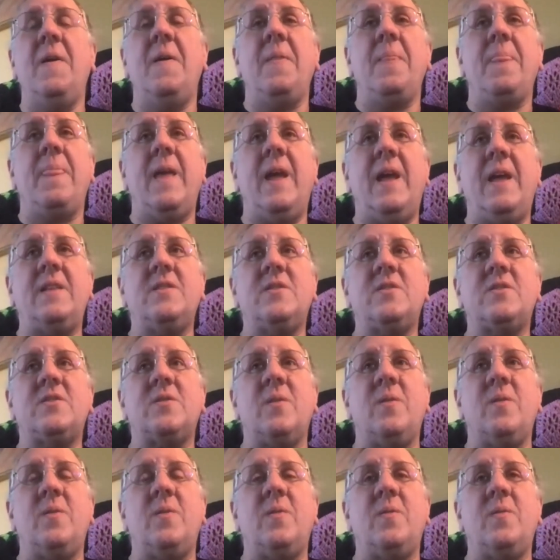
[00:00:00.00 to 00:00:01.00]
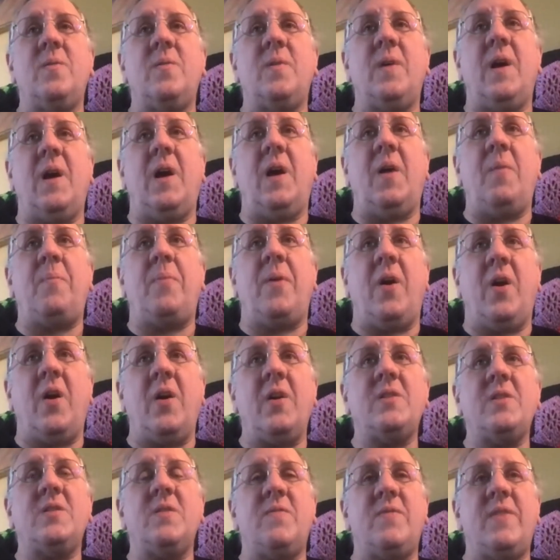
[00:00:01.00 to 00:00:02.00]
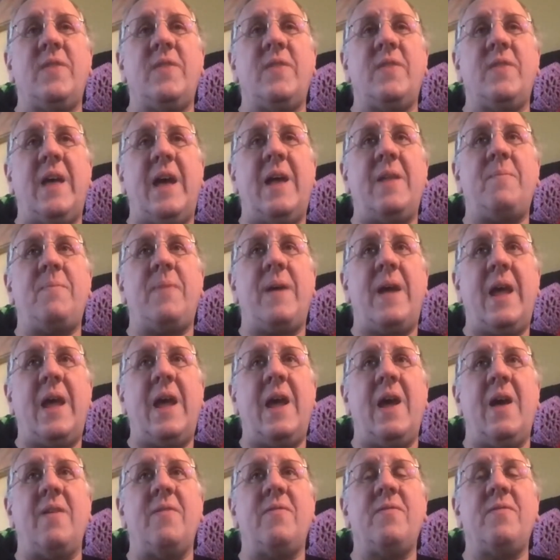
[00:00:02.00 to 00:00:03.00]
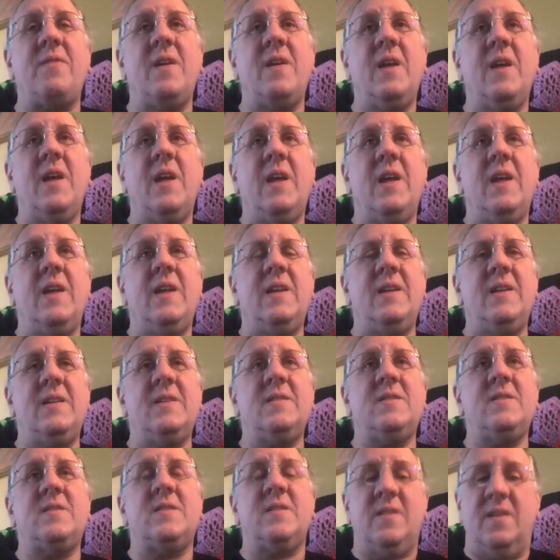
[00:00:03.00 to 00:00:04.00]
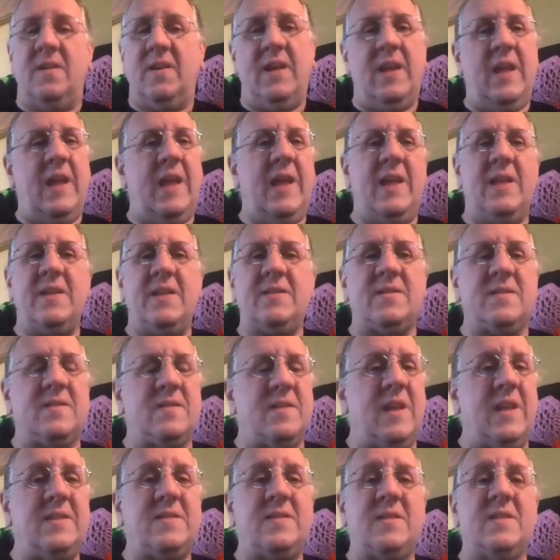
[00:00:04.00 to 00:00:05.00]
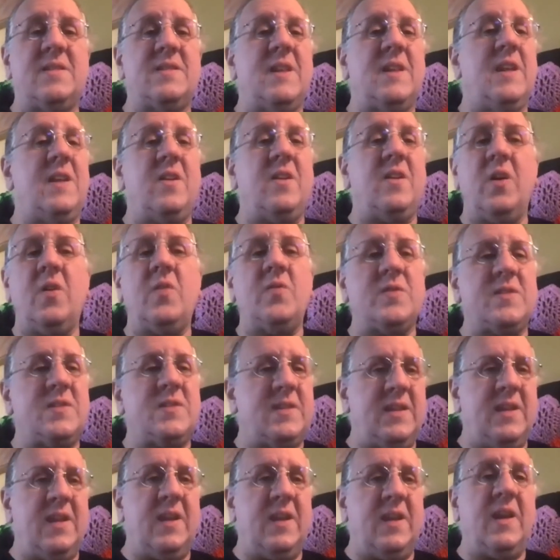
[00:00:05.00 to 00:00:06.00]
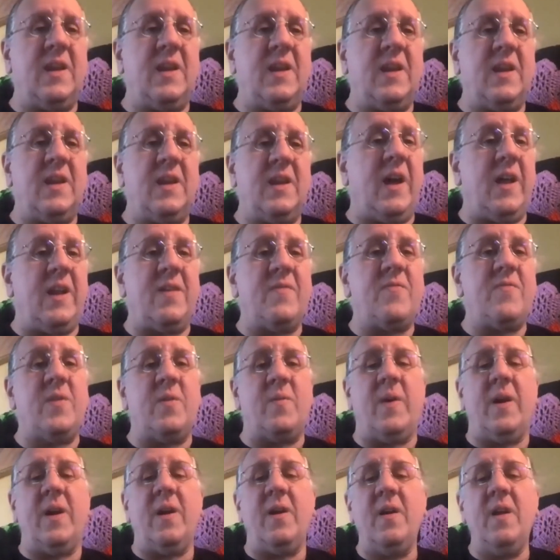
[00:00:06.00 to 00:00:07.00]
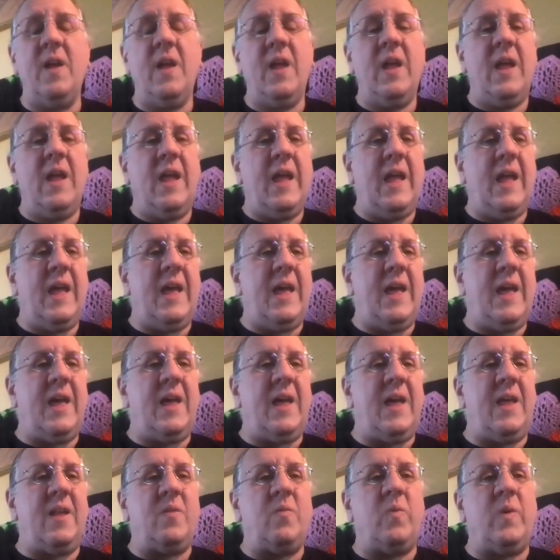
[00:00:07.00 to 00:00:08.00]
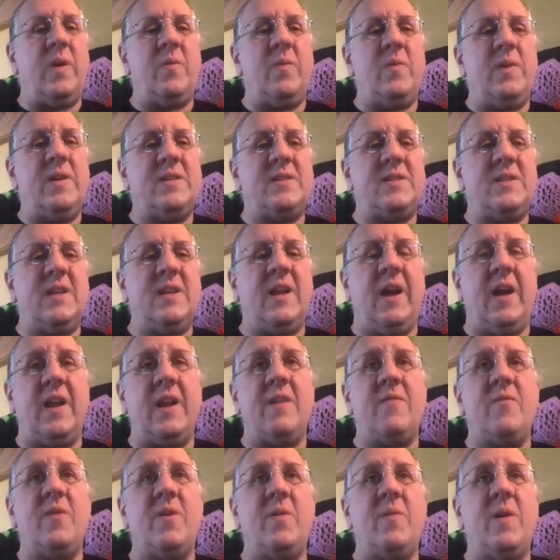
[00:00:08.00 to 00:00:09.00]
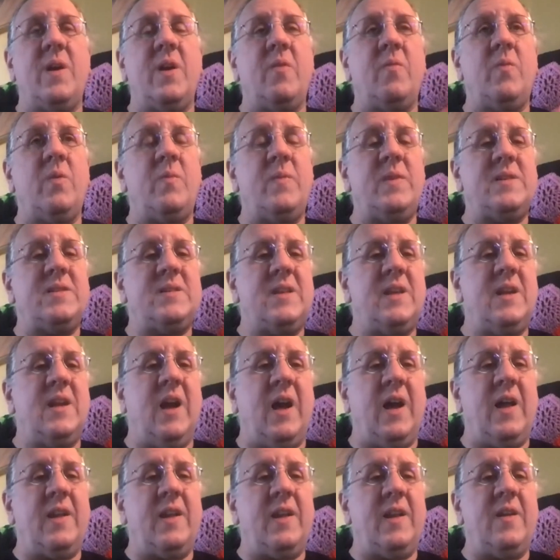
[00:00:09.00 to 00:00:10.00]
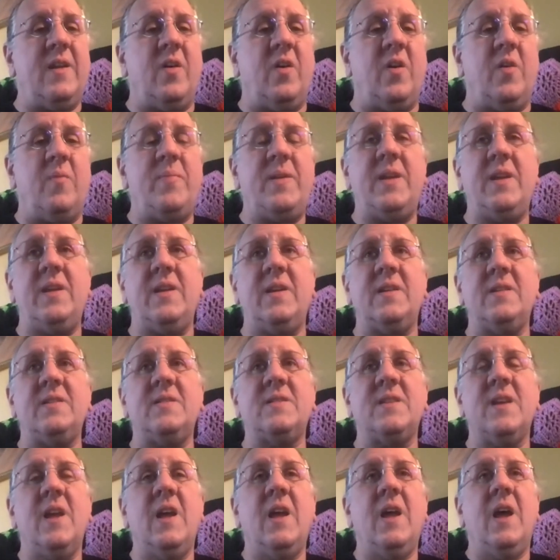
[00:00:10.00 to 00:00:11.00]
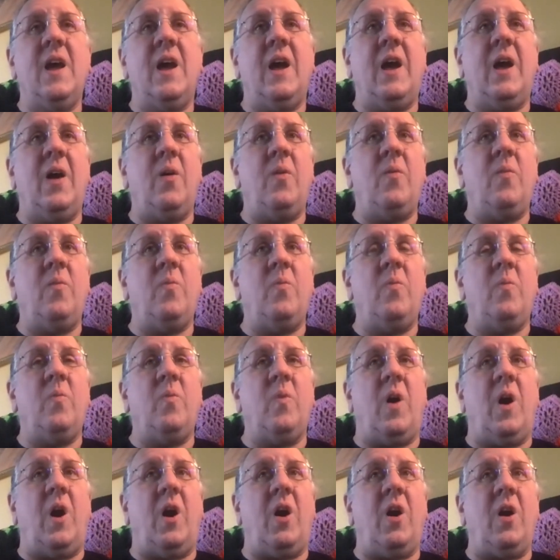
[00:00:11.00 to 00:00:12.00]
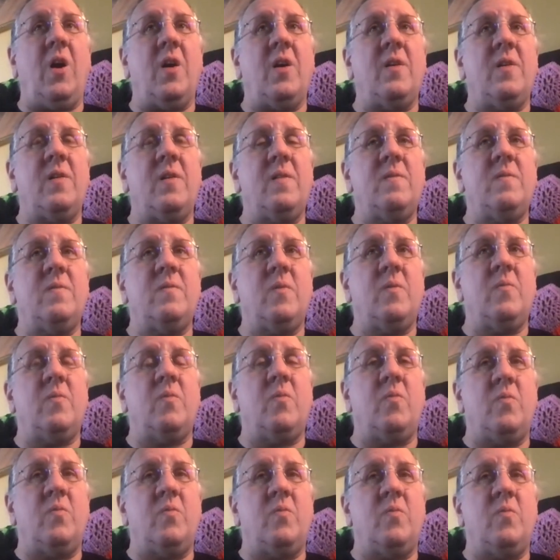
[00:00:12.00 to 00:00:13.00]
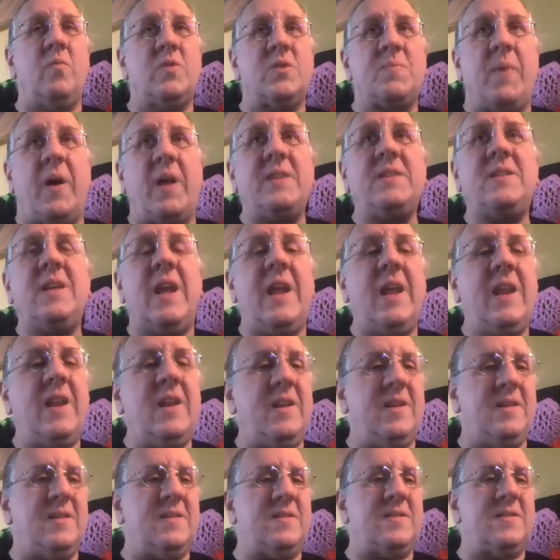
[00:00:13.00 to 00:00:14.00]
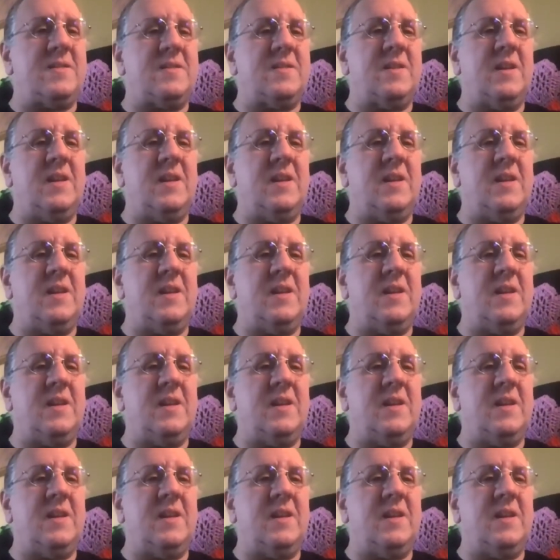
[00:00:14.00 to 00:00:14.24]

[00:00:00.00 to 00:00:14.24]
And so part of that path is, as the saying goes, seeing God everywhere. And when we see God everywhere, when we see God in all beings, our spontaneous